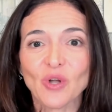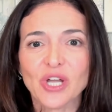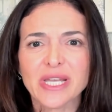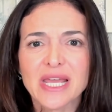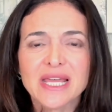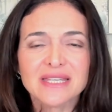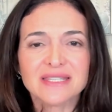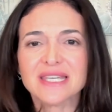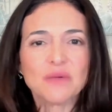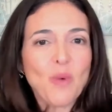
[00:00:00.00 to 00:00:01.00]
could
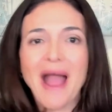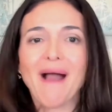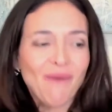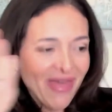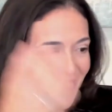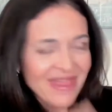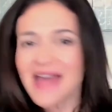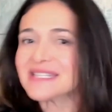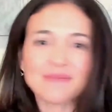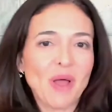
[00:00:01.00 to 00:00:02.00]
see, wow,
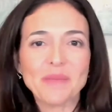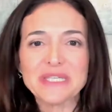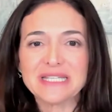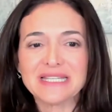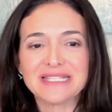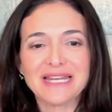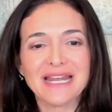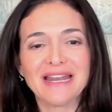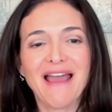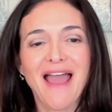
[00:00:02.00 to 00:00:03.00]
that small business did
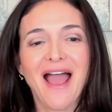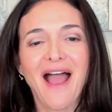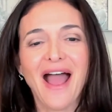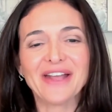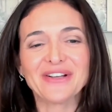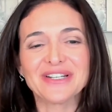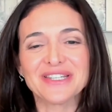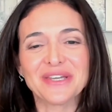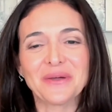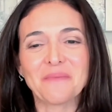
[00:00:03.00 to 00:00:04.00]
it. I could
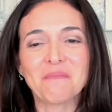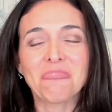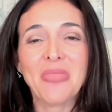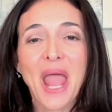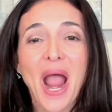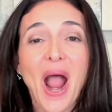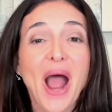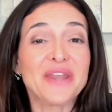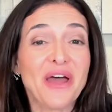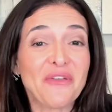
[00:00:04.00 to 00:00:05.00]
too.
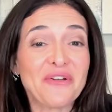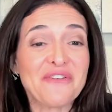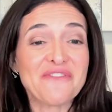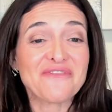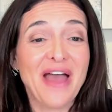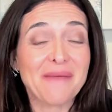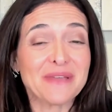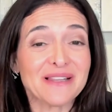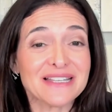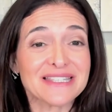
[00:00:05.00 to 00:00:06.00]
Another
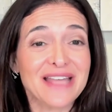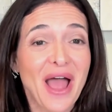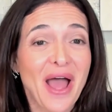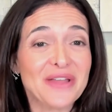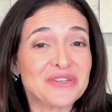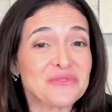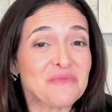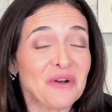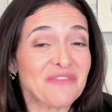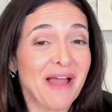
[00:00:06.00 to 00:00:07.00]
fabulous, two
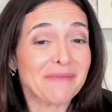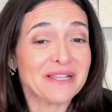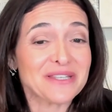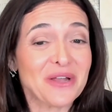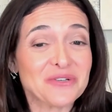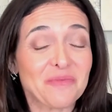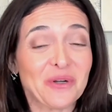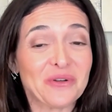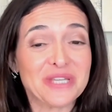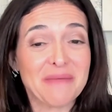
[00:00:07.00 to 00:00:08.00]
more fabulous
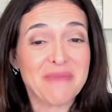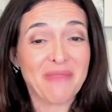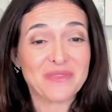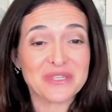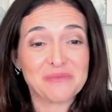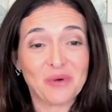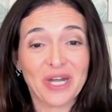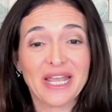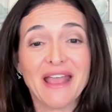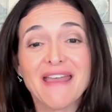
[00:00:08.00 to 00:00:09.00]
entrepreneurs I met this
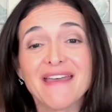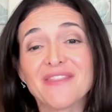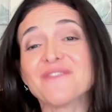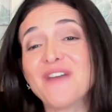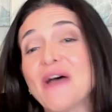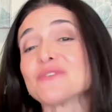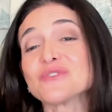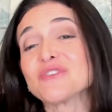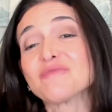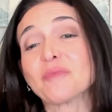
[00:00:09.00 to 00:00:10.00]
morning, the
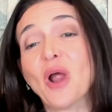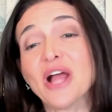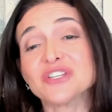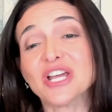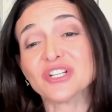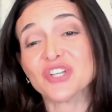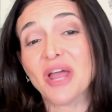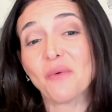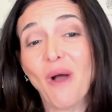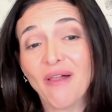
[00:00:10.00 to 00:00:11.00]
founders of Project
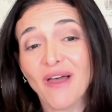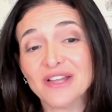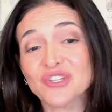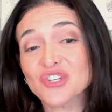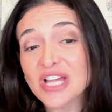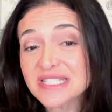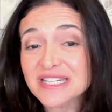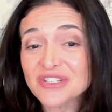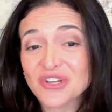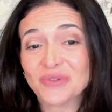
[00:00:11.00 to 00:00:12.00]
Chaiwala,
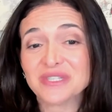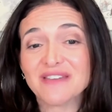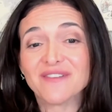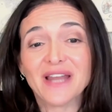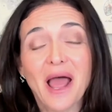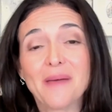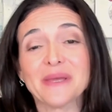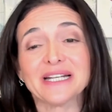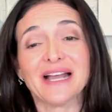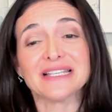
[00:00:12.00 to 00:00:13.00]
Justin Joseph and
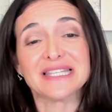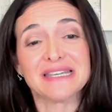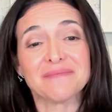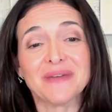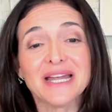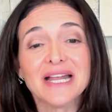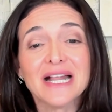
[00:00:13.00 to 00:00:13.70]
Ahmed Kazim.